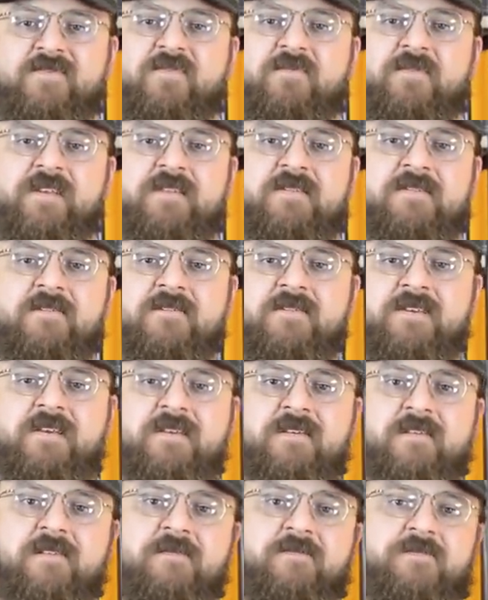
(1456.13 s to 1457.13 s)
20, 30
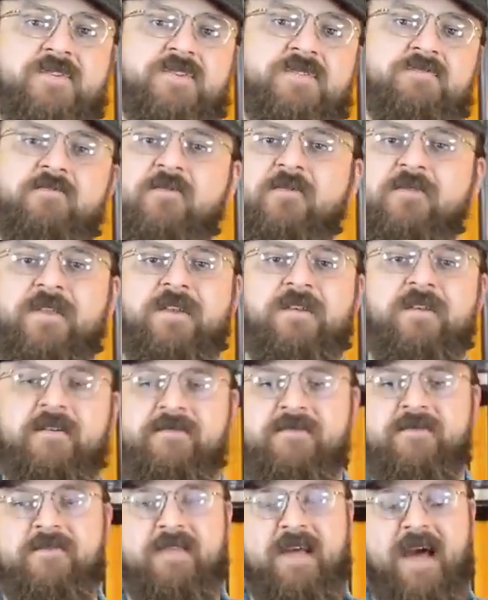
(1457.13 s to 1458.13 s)
years, which is more than
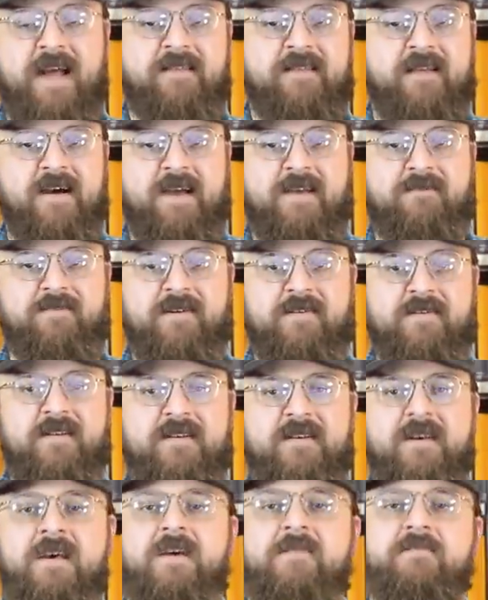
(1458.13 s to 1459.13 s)
enough for that time
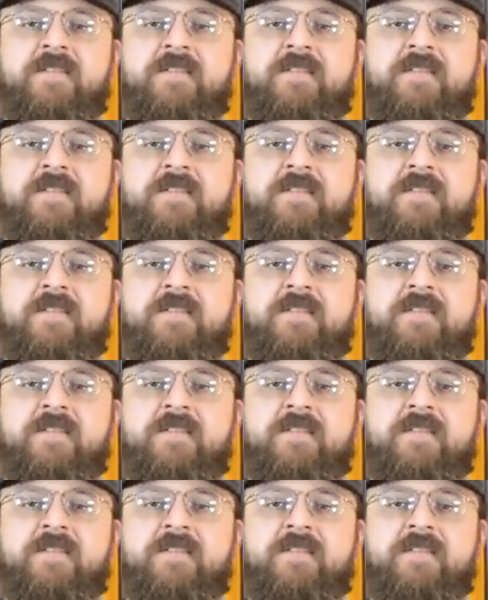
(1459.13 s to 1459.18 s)
period.